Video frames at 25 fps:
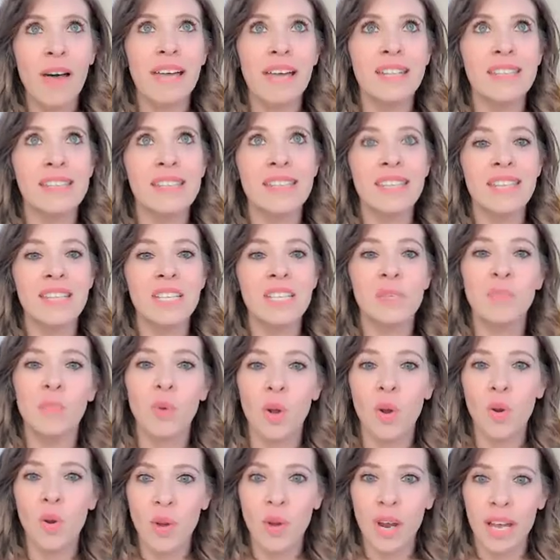has this
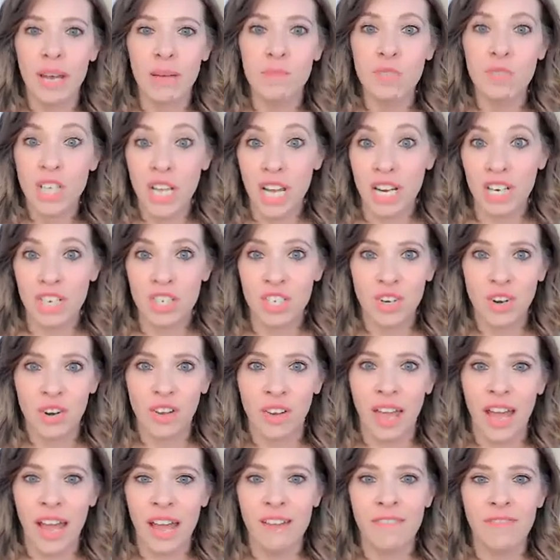program changed your
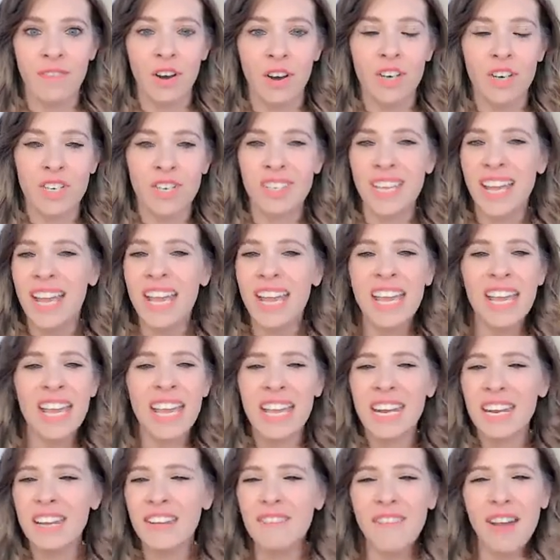life, or just
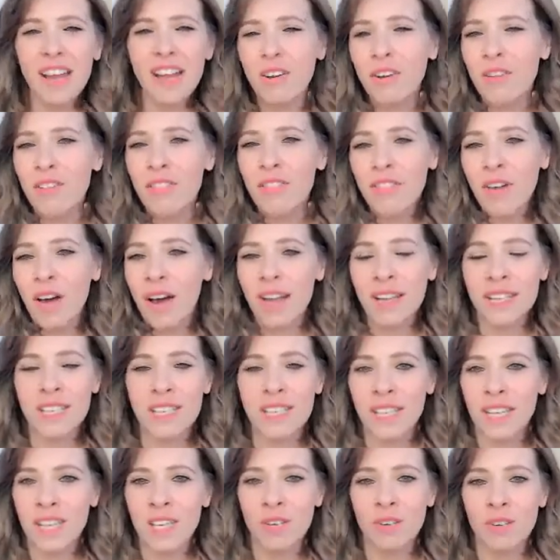any final
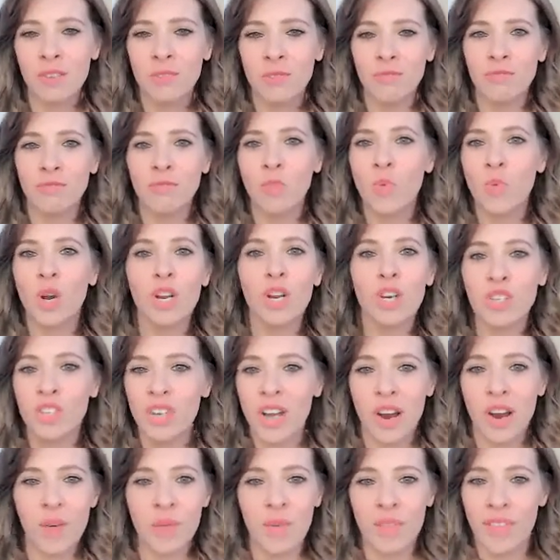thoughts that you want to
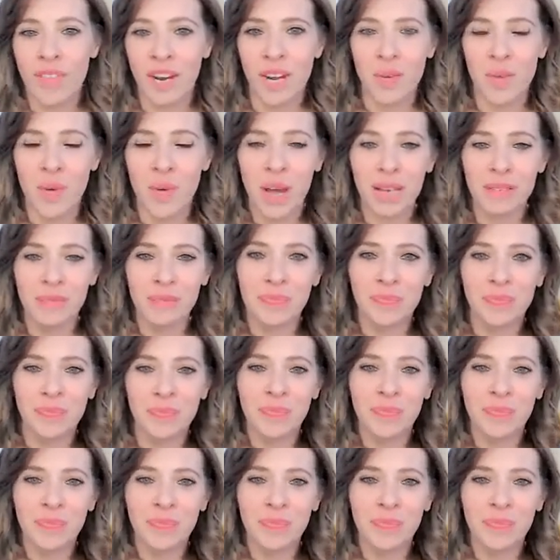share with anyone?